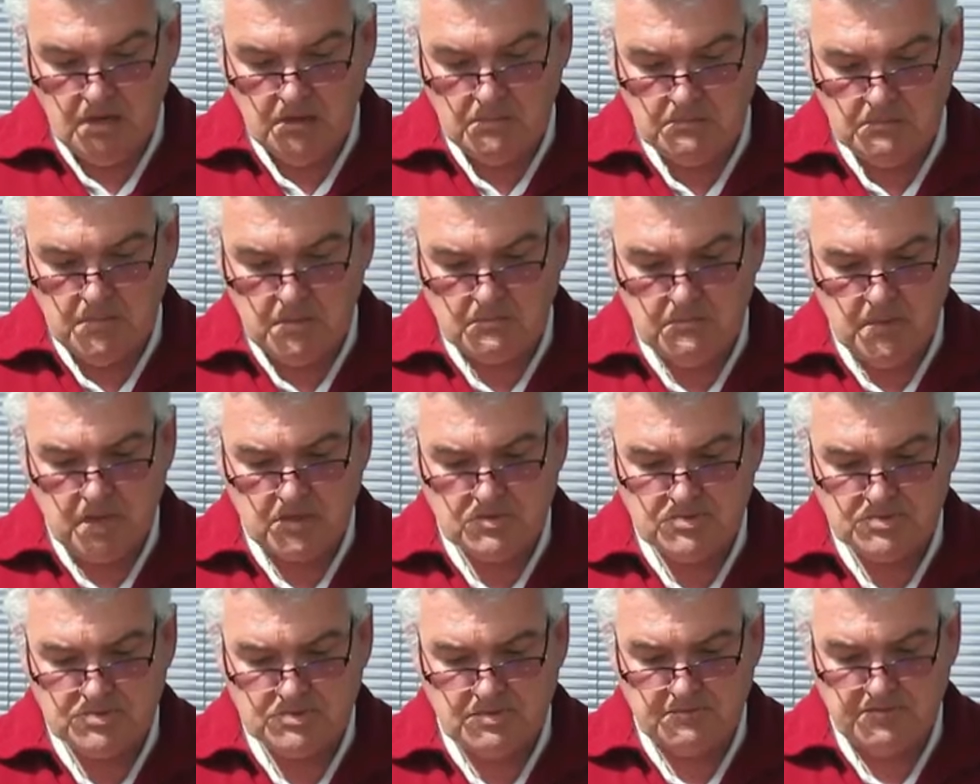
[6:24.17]

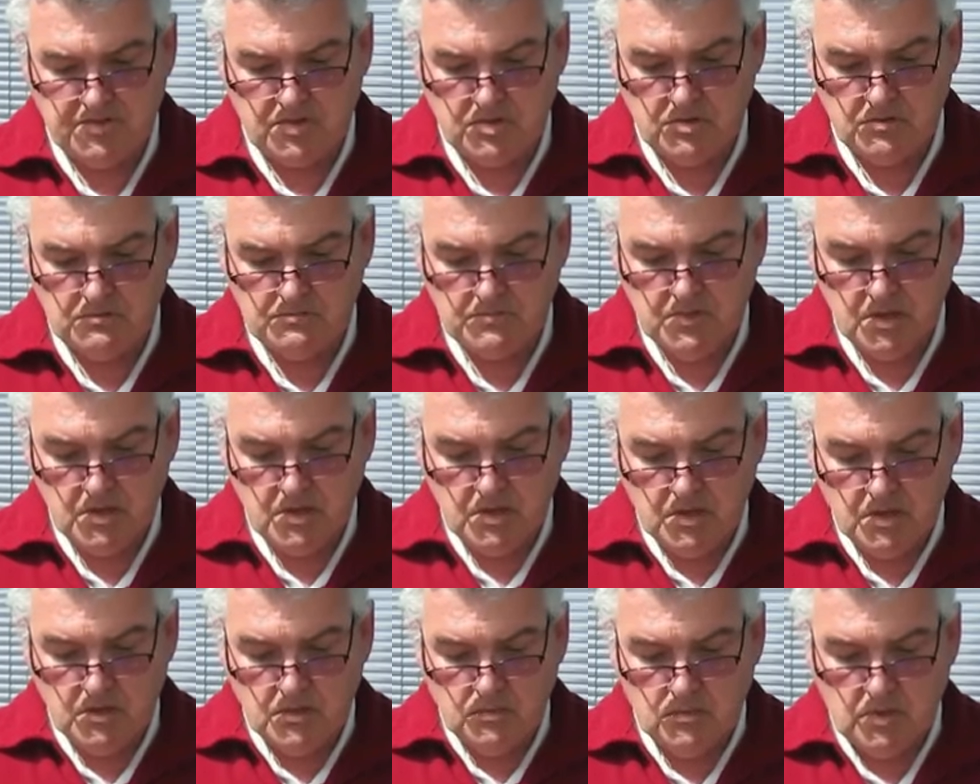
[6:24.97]
most of whom
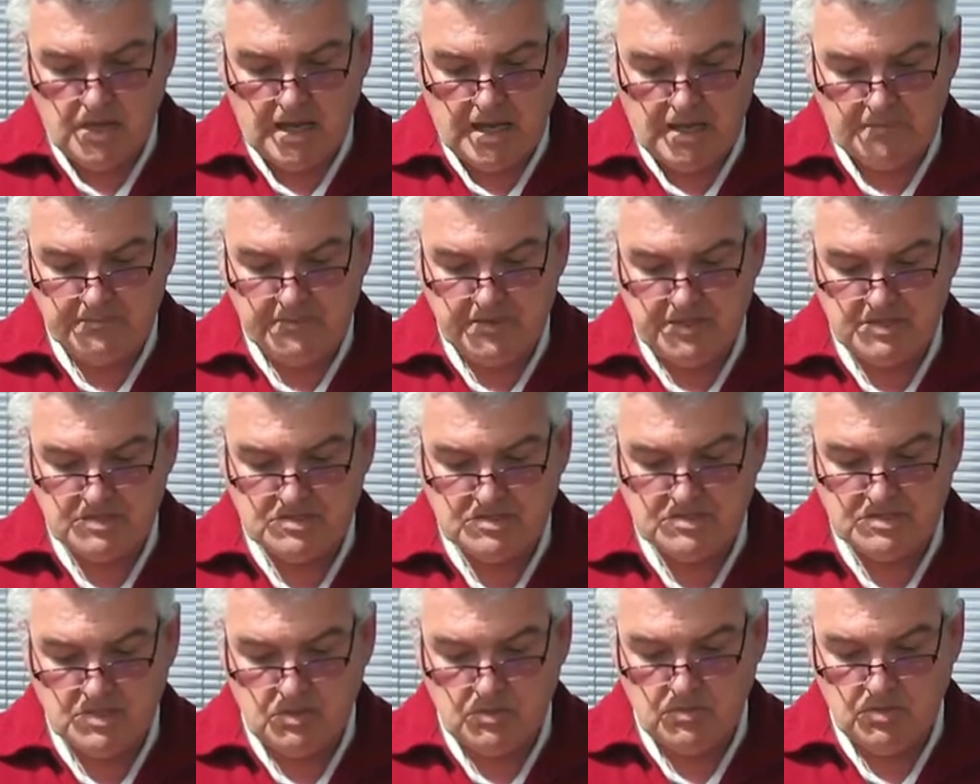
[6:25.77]
were happy to
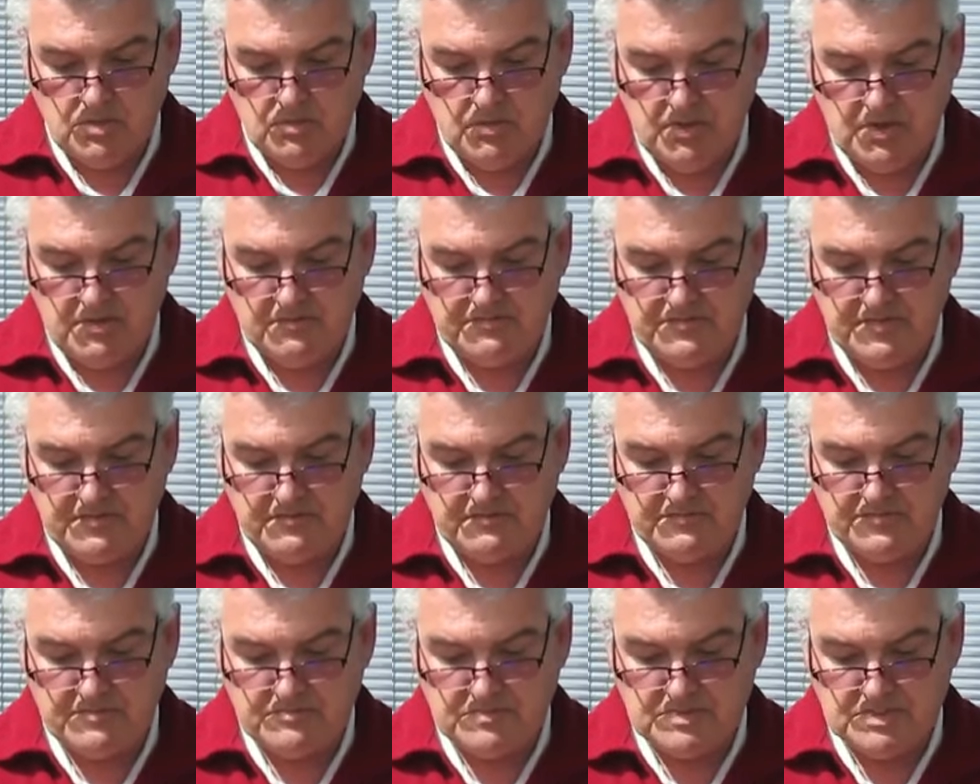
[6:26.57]
sell you anything
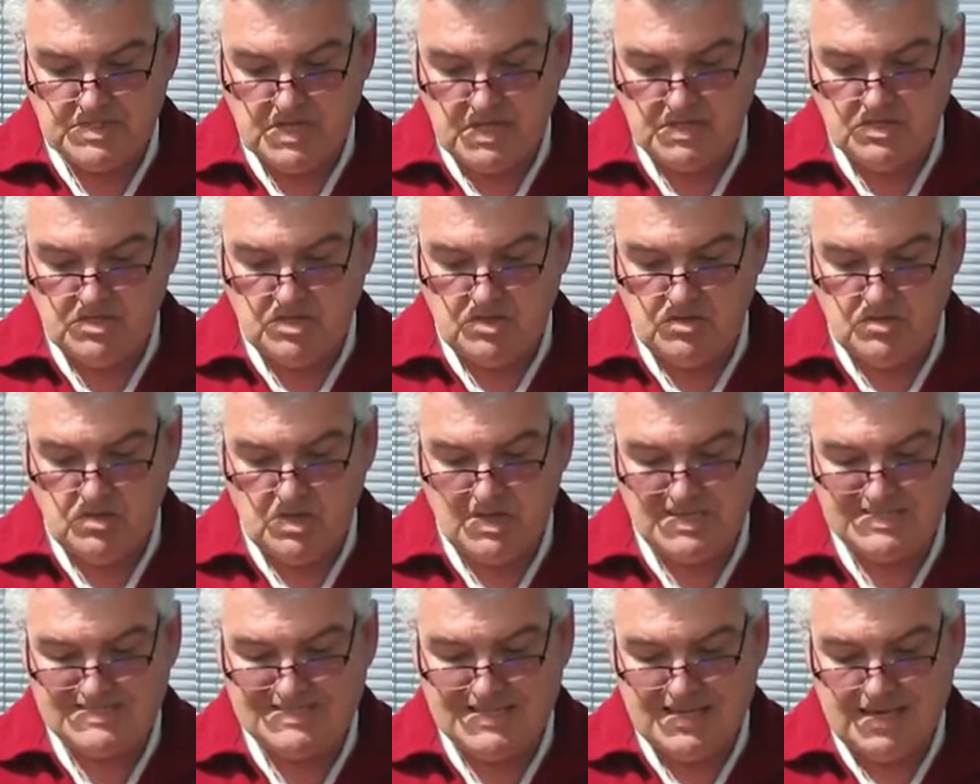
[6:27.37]
from 10
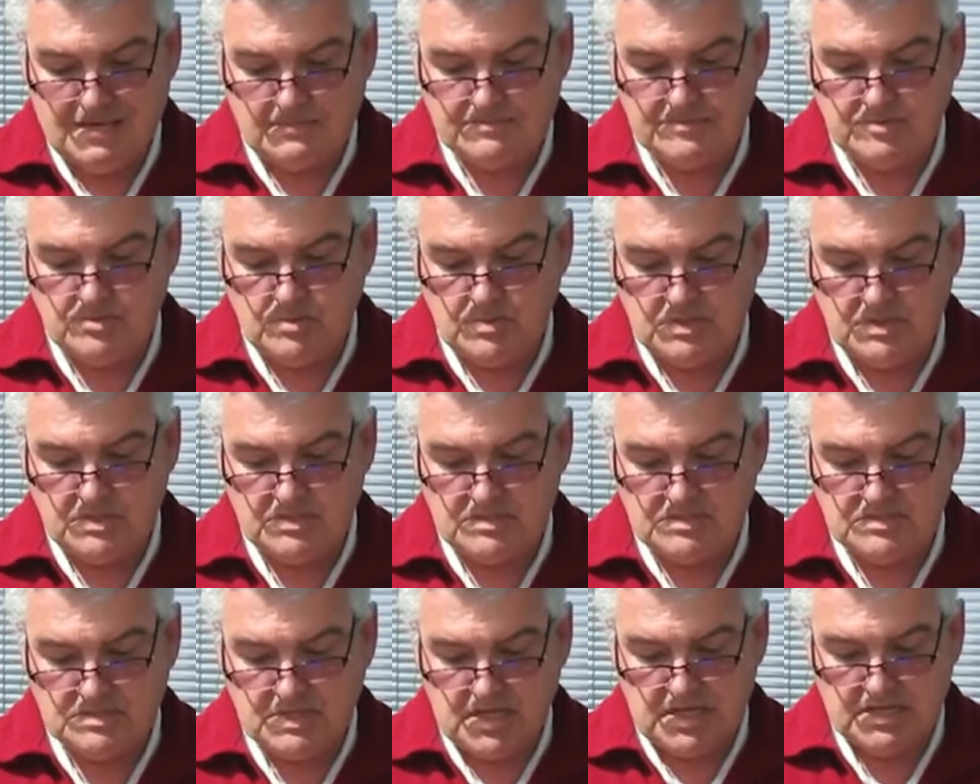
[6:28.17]
units up to a
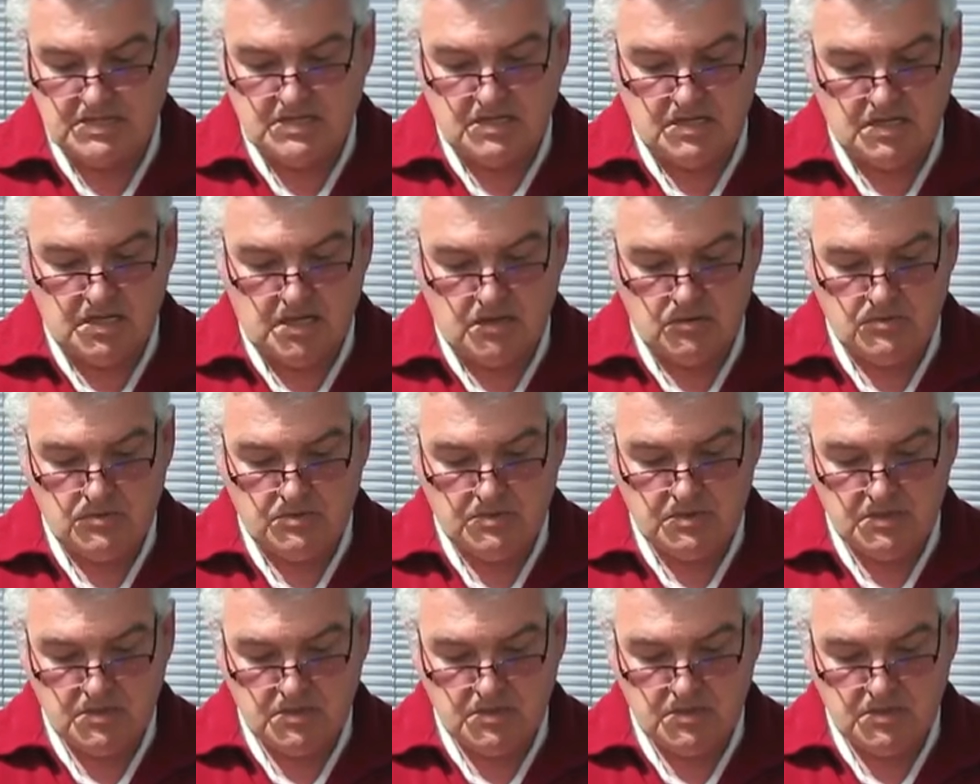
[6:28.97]
container load.